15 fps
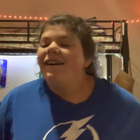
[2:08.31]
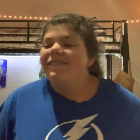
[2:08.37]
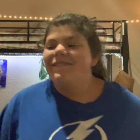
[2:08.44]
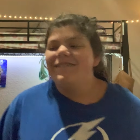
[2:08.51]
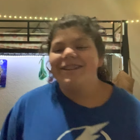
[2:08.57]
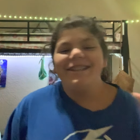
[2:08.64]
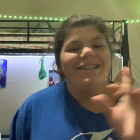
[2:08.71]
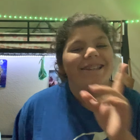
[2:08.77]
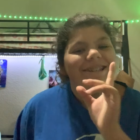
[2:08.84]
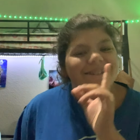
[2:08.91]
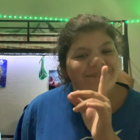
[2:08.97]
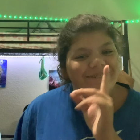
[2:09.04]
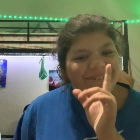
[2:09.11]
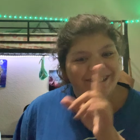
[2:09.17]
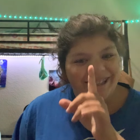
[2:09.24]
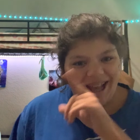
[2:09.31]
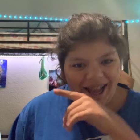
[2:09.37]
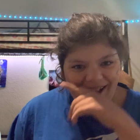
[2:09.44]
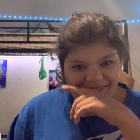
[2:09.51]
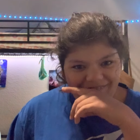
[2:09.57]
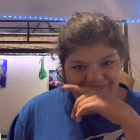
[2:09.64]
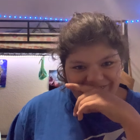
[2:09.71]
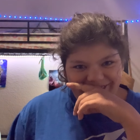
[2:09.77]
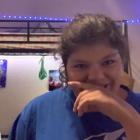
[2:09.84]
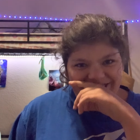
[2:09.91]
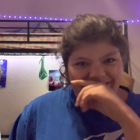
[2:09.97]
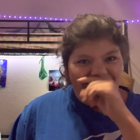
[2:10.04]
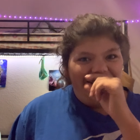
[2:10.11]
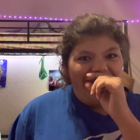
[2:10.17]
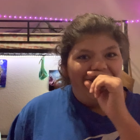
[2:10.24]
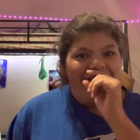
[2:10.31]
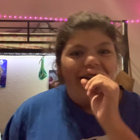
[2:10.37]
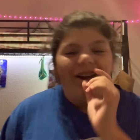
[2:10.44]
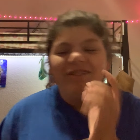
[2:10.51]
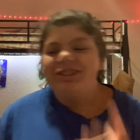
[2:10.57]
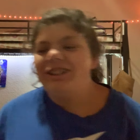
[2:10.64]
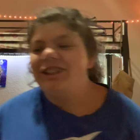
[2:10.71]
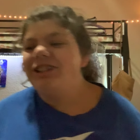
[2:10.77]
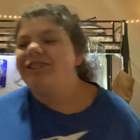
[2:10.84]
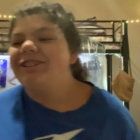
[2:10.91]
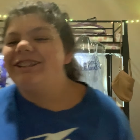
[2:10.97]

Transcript: this is what happened. I went to go